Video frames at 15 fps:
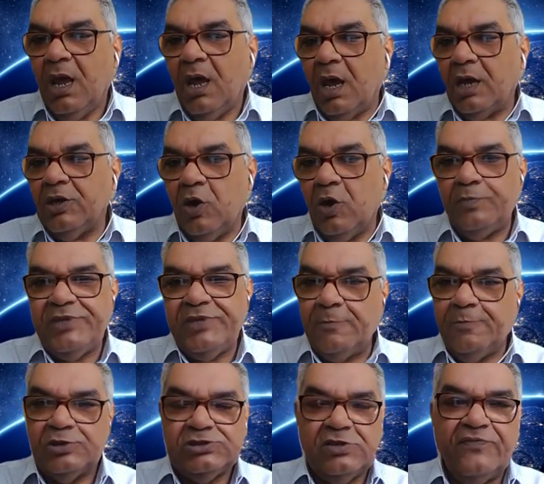I hope that
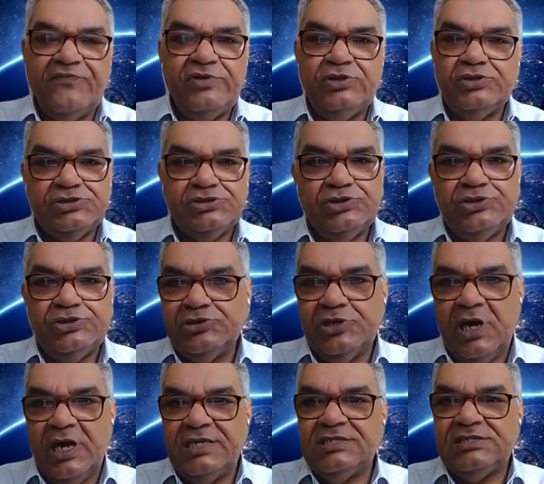was of use to you
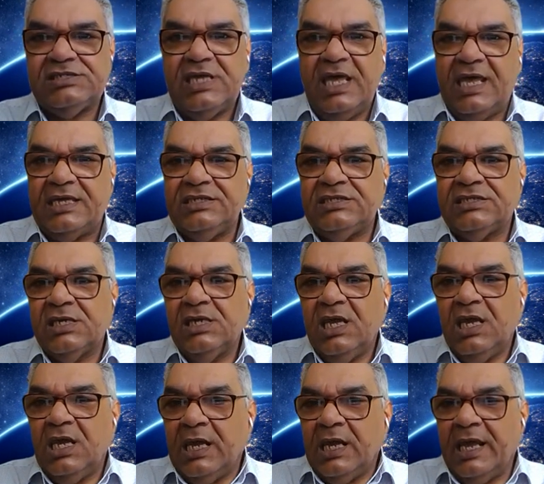guys. And
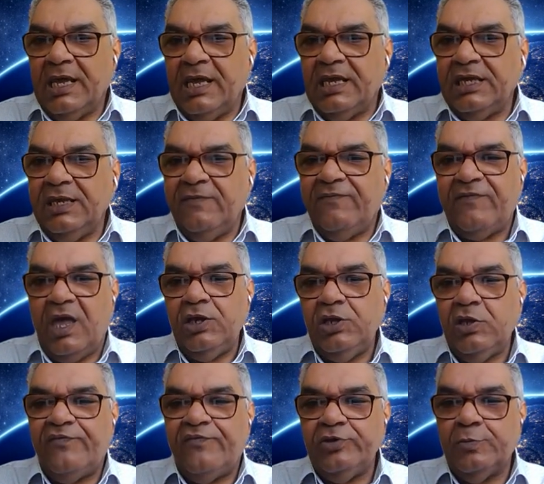uh, if any
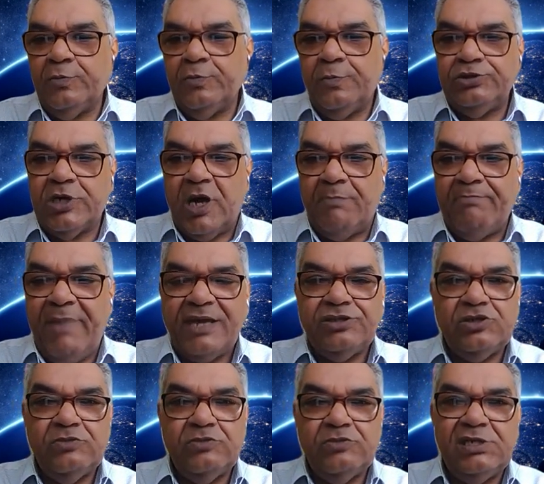of you want to come back
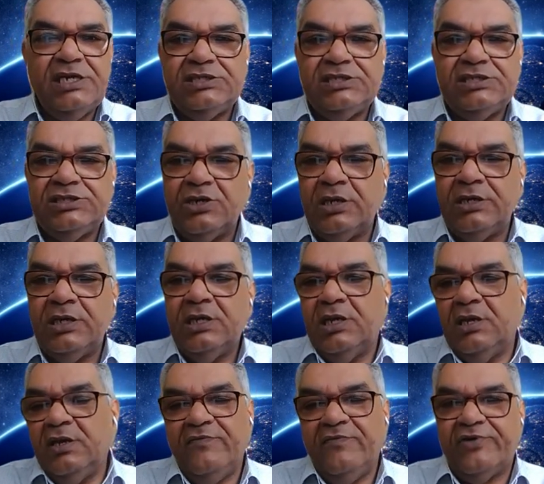to me later on,
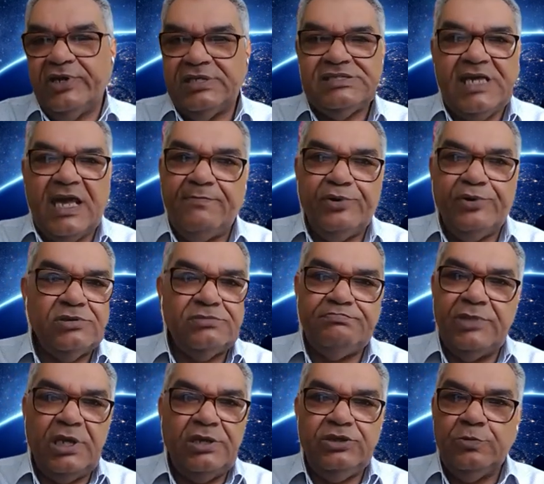for example,
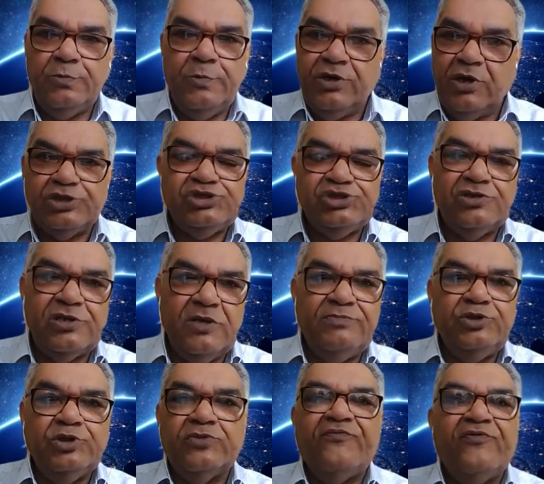you were not sure,
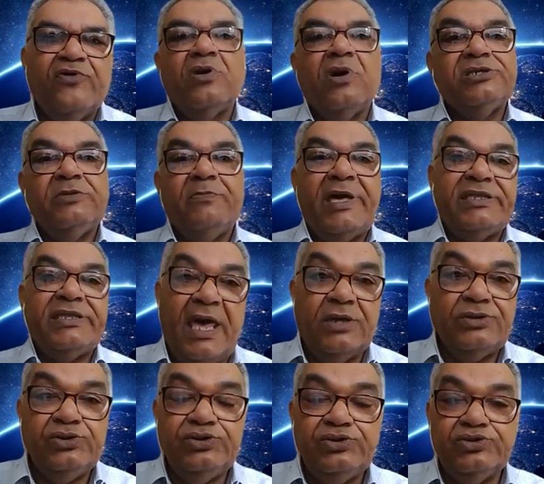you forgot about how
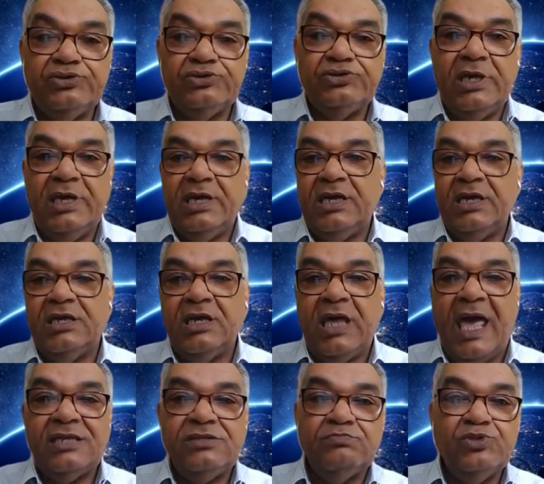to do uh,
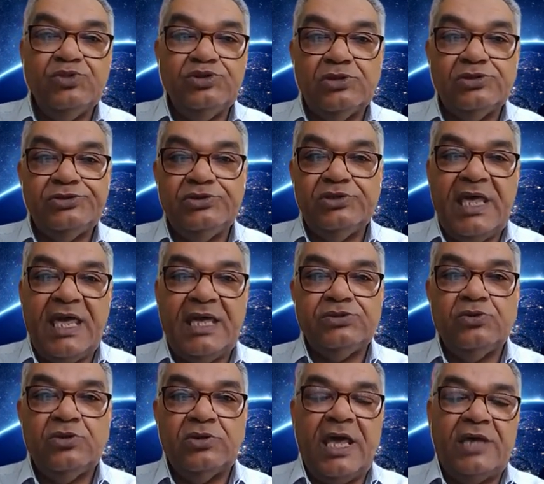add Moodle to that
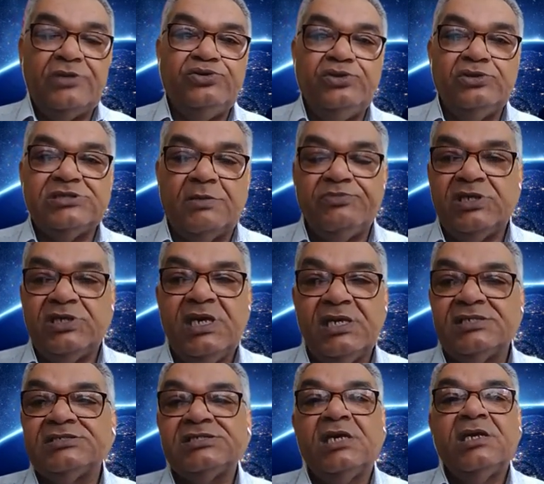or how to do something else,